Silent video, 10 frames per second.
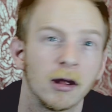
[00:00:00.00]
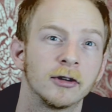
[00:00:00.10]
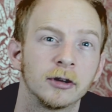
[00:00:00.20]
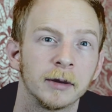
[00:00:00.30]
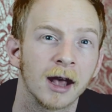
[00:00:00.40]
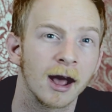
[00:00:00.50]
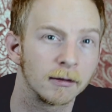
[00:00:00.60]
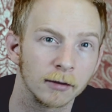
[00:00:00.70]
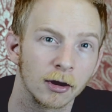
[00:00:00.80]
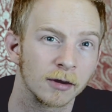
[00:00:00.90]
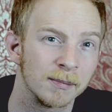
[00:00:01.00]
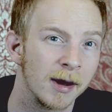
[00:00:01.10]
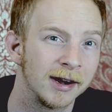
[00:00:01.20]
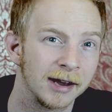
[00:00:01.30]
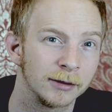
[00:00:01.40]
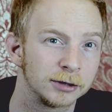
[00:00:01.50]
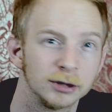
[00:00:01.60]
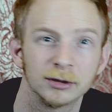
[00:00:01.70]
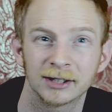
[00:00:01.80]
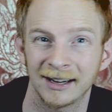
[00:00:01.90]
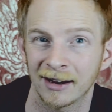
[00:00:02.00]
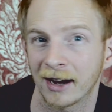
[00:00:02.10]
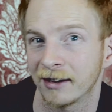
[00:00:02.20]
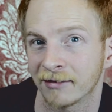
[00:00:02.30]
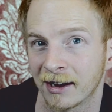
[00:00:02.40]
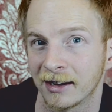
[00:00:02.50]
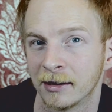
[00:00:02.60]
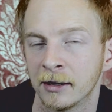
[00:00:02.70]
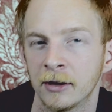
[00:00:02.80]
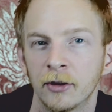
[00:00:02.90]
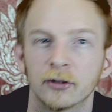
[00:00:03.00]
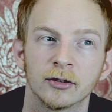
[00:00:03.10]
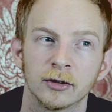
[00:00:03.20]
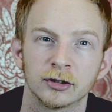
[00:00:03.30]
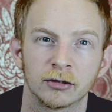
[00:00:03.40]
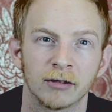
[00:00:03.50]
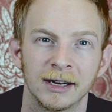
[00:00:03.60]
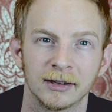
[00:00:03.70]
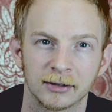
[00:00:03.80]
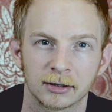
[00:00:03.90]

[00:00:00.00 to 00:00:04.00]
aren't doing a hell of a lot on Monday or Tuesday night, right? So those are great